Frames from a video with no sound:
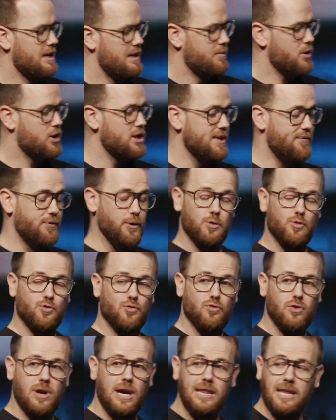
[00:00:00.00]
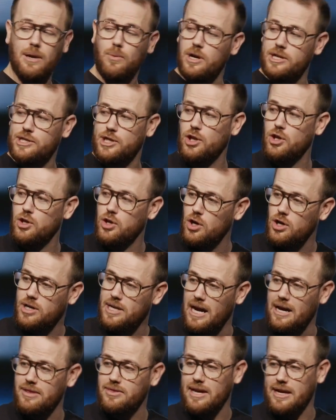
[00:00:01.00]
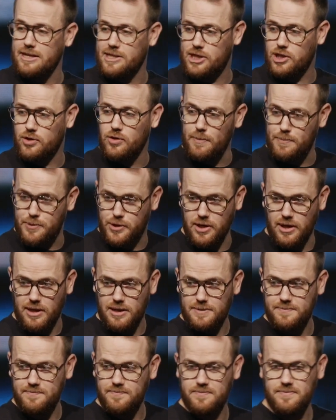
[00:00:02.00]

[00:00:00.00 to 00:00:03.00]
Because if we really were to look at that scripture